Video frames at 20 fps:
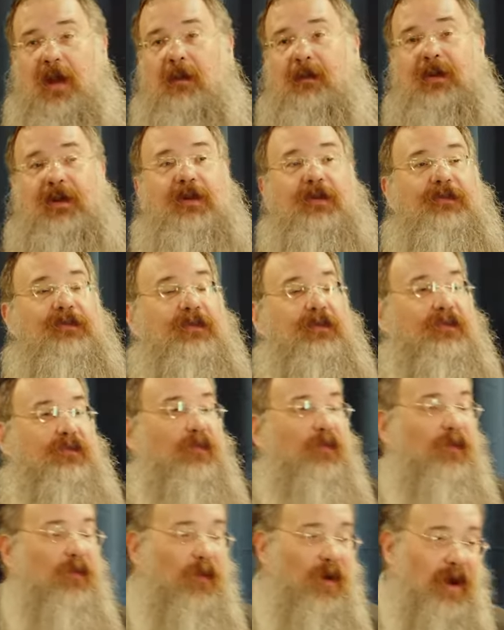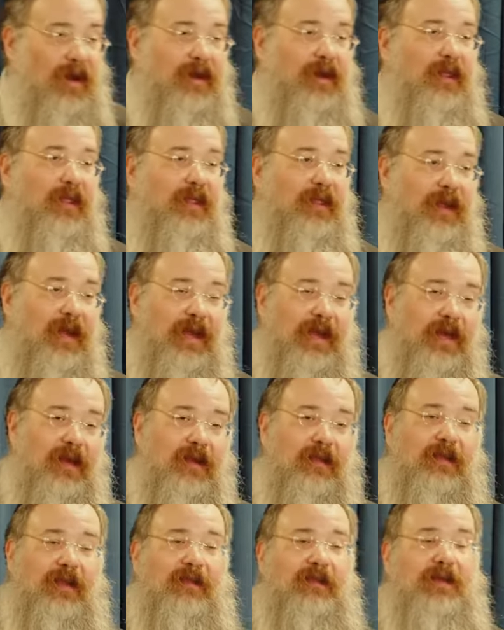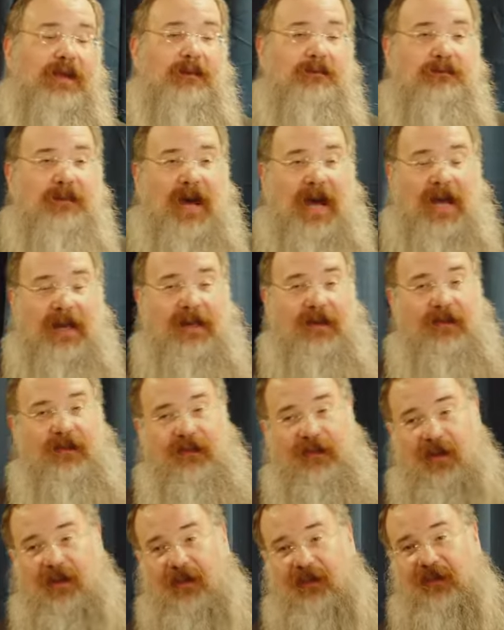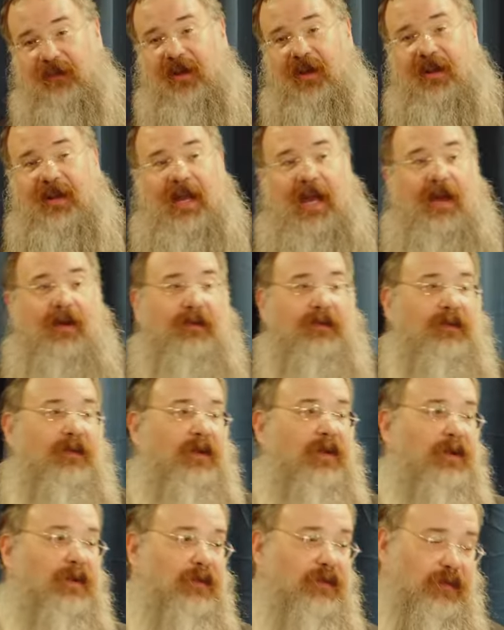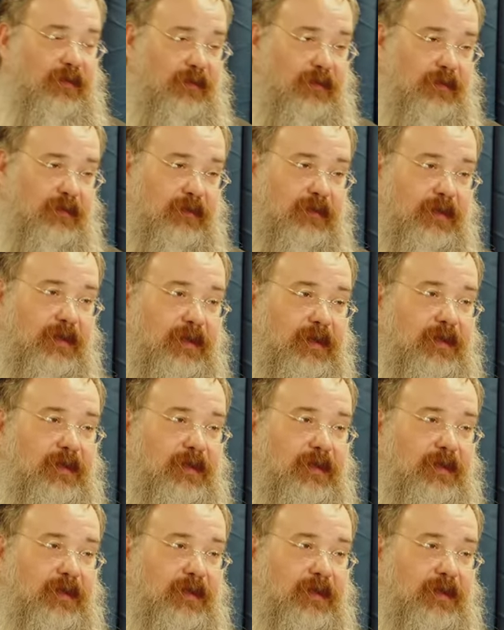Because there's one thing that the embodied souls can now do